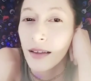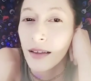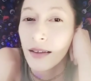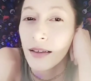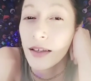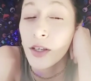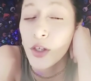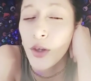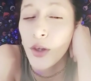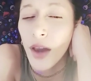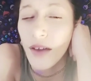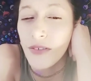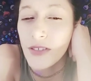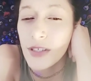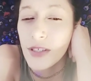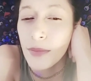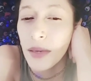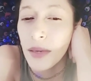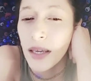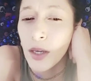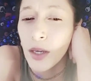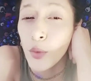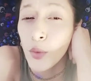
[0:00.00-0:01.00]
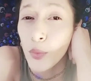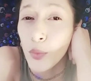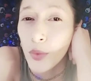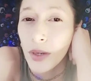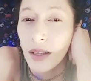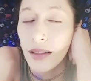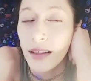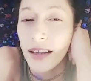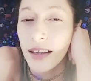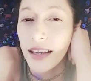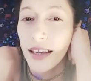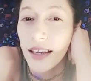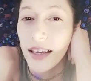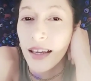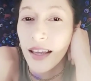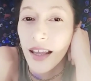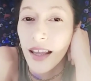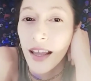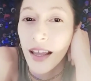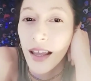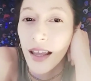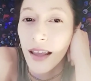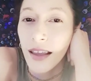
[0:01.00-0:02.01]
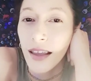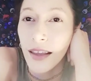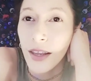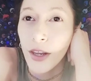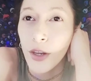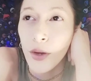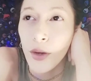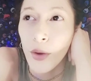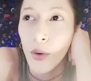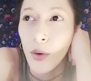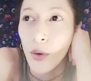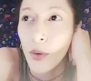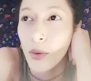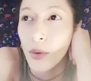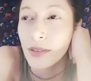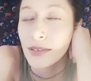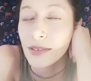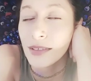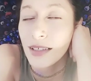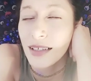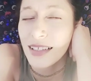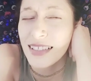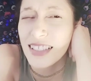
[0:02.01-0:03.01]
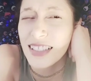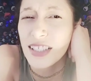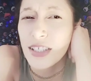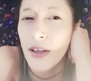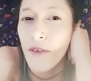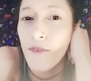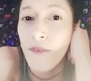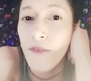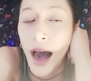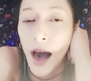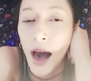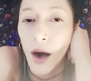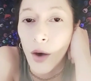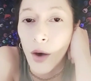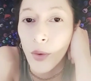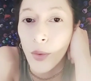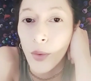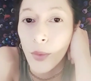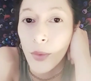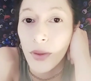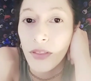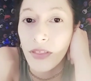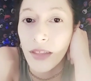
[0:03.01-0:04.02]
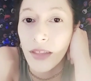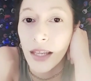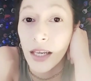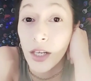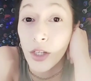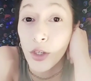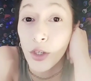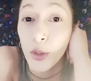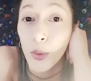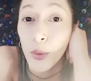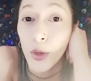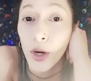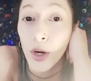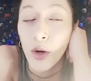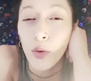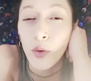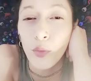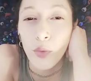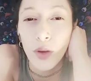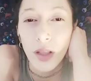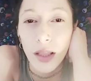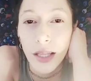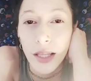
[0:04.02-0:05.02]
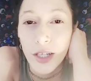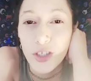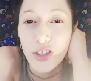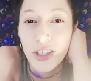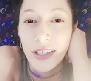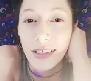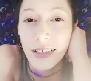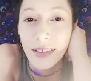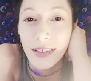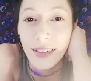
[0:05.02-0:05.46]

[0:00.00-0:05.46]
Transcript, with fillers: You have to be really, you know, devout within your religion.